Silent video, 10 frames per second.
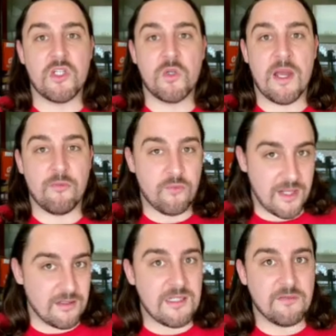to a
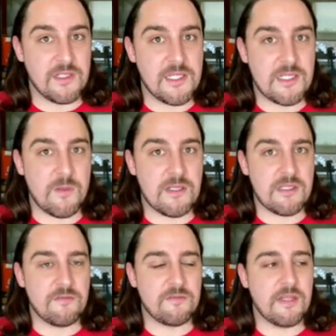relatively
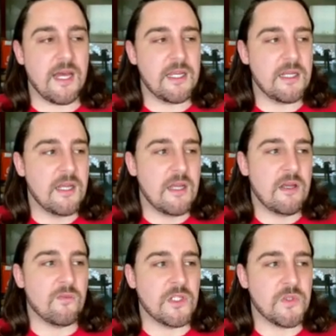expensive flight,
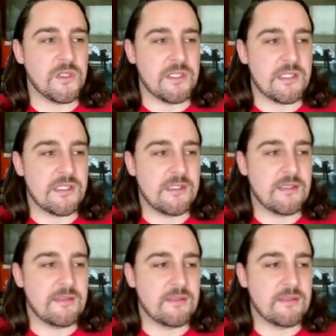which was